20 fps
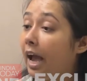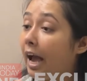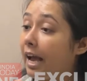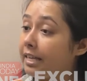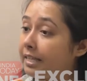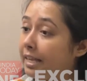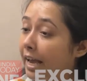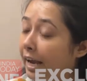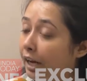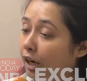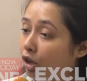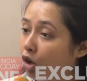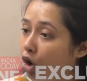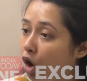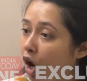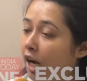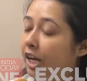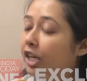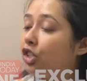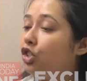has
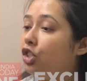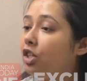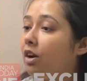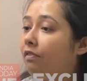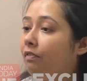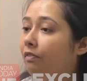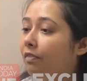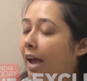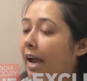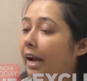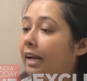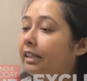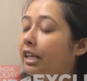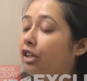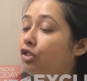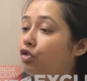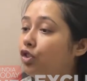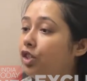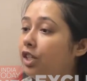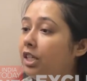acknowledged the fact that
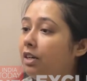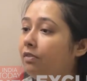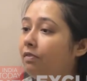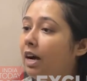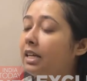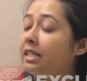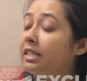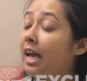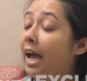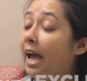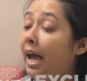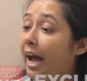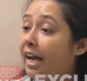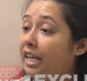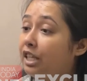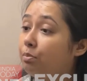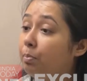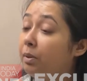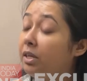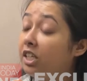Srinivas
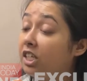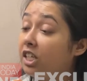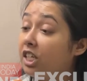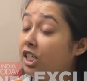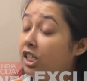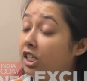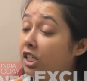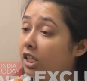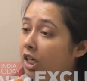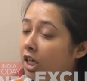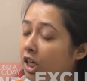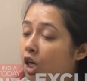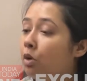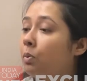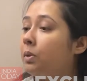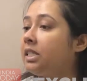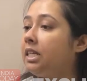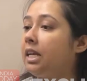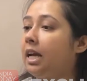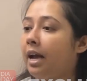has been
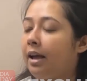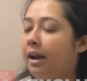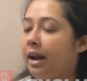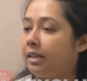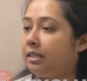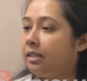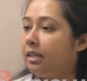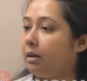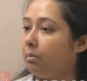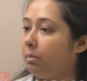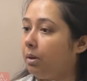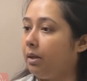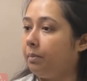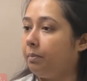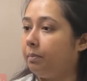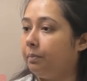continuously harassing me.